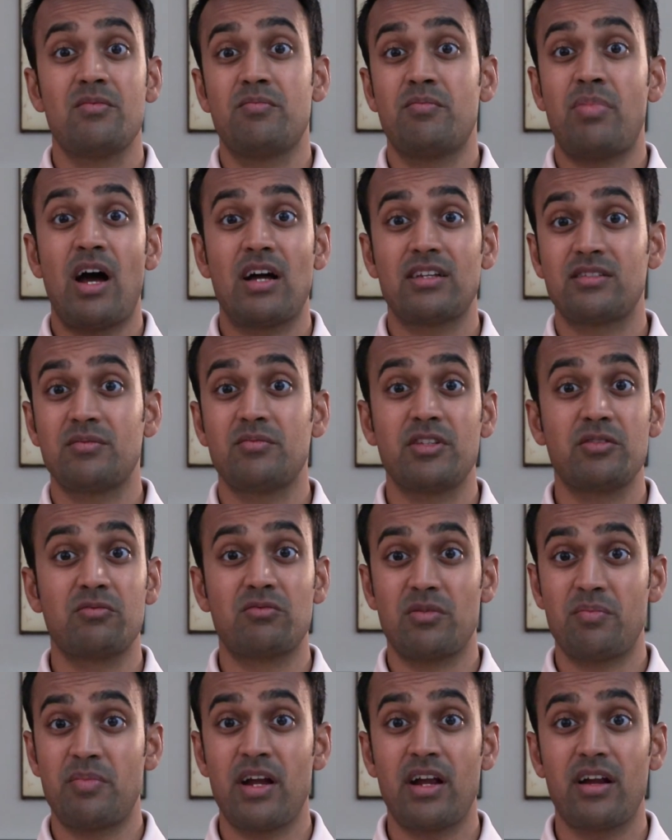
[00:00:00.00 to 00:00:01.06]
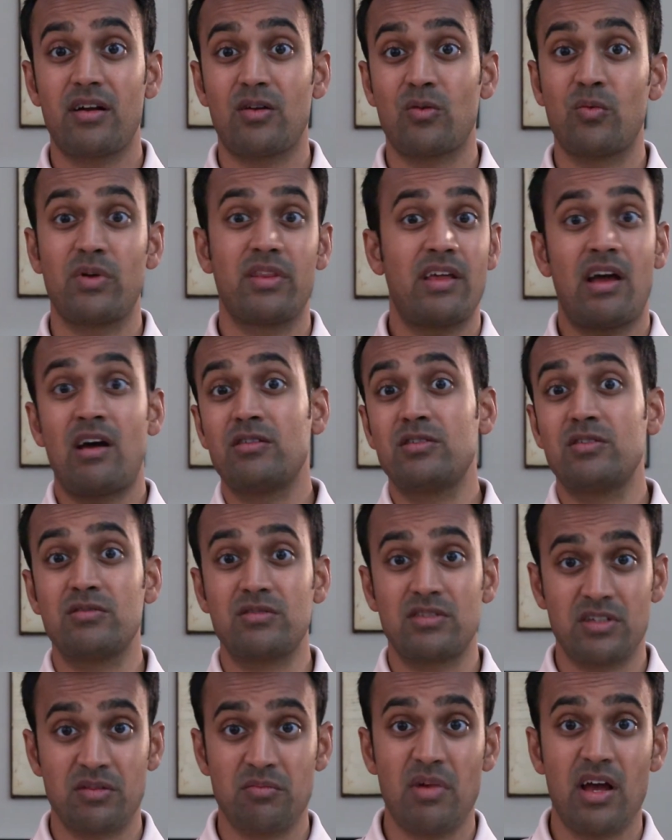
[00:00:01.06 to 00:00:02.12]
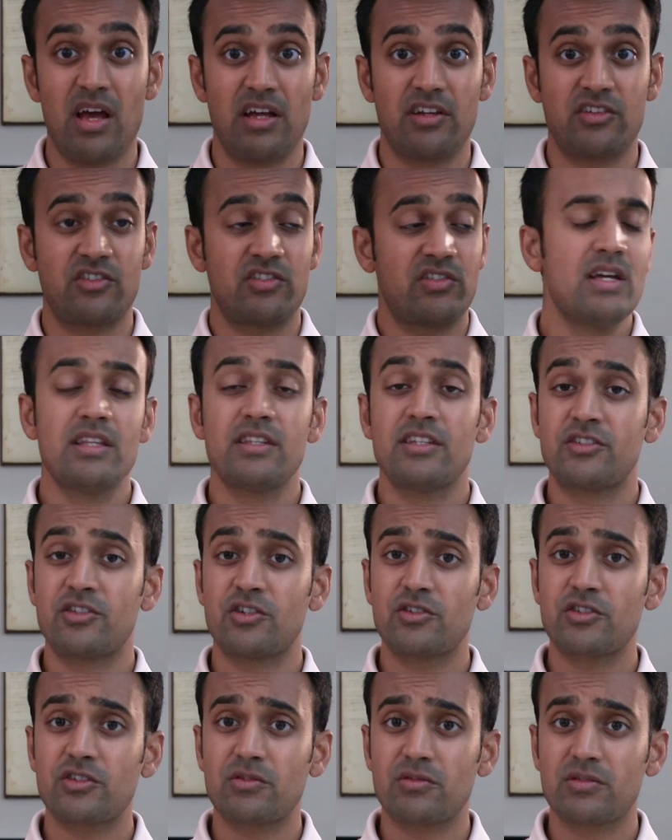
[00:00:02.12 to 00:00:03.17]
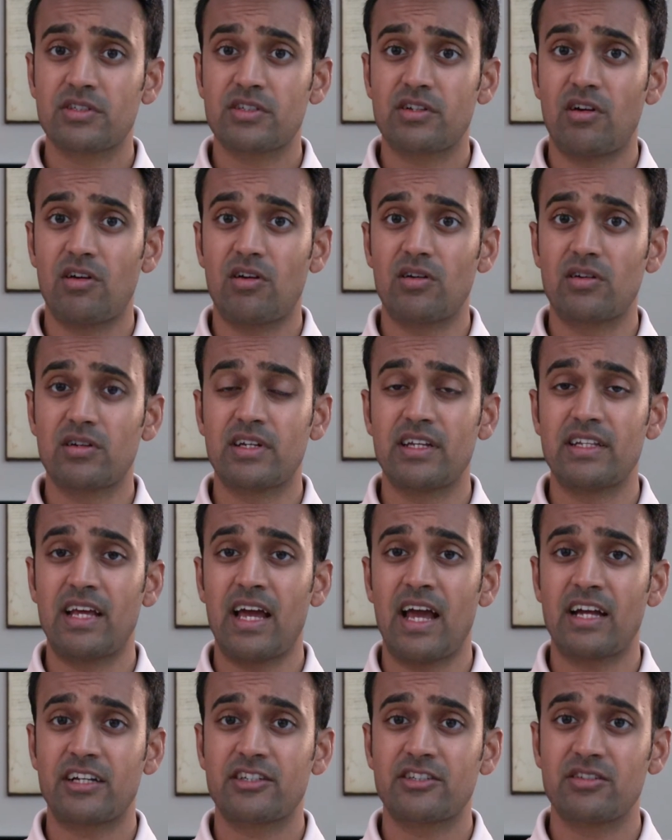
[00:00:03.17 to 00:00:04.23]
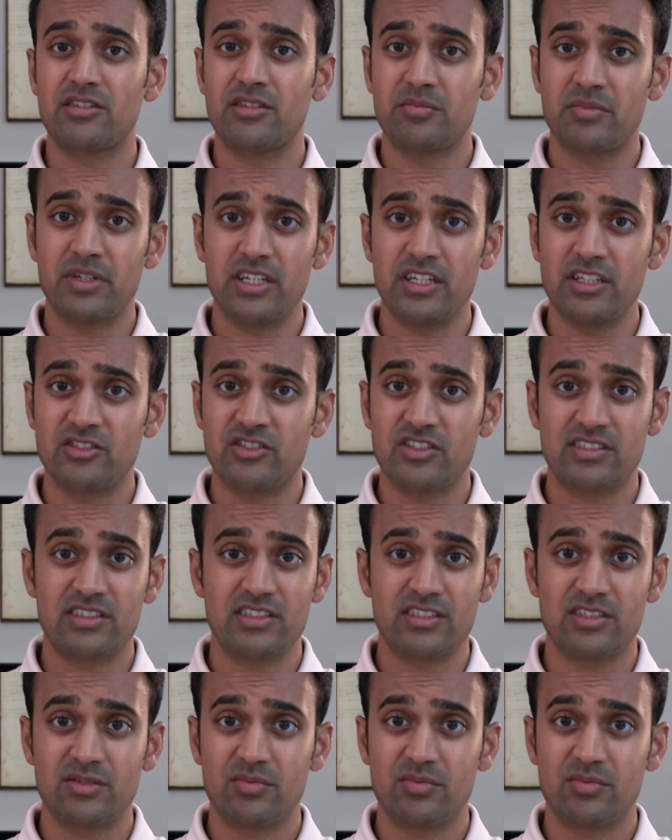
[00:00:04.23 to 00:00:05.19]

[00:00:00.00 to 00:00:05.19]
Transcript: possibly repair without using a mesh. The surgical scar can actually be just as